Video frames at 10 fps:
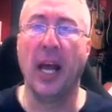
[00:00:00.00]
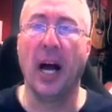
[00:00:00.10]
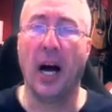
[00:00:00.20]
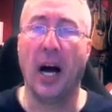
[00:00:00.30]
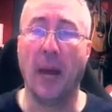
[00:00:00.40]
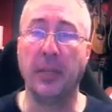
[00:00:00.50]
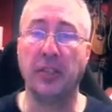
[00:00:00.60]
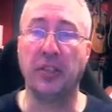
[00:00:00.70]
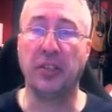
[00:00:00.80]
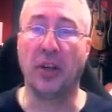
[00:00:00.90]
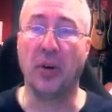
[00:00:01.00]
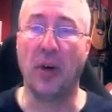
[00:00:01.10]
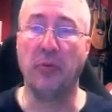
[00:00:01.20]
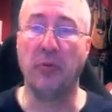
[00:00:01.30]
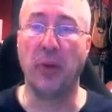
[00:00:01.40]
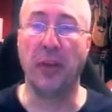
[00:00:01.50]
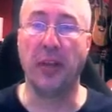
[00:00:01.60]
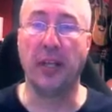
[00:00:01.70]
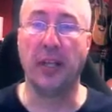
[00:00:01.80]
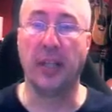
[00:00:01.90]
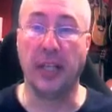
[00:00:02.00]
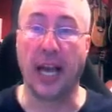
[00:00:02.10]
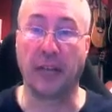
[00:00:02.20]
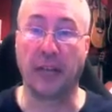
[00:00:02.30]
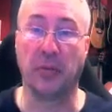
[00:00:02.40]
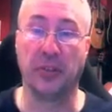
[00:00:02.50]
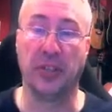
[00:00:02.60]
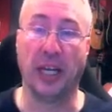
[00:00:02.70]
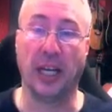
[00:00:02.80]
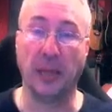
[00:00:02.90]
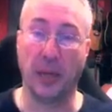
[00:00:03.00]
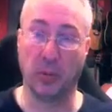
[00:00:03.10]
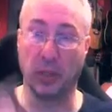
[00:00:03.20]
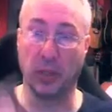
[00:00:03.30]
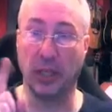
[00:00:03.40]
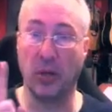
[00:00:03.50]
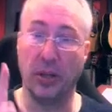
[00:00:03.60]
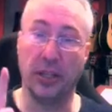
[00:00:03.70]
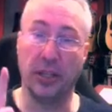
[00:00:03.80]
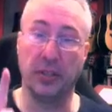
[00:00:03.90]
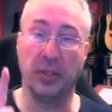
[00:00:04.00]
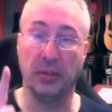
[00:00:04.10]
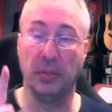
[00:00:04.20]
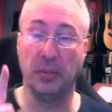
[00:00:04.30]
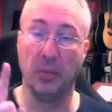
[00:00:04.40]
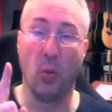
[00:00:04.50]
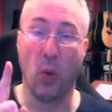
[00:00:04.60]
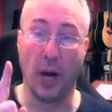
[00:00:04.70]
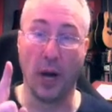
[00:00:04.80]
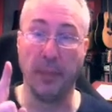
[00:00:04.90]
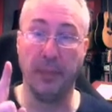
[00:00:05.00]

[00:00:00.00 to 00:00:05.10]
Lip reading: I'm going to start off with the actual C, and we're going to call this 1.